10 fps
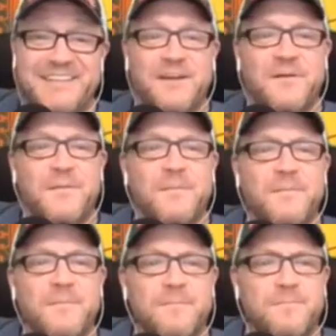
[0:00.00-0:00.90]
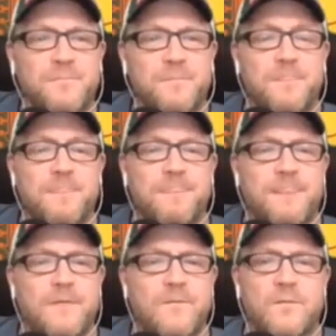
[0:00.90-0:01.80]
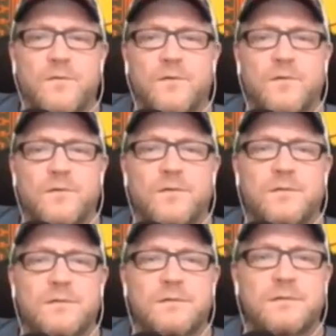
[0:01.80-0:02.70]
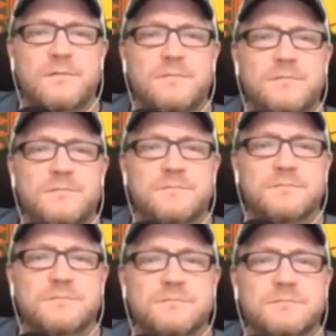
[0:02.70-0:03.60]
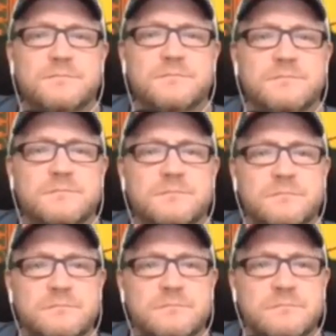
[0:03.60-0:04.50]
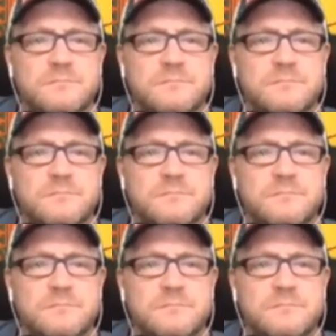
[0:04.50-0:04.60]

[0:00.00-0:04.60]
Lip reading: This person isn't speaking.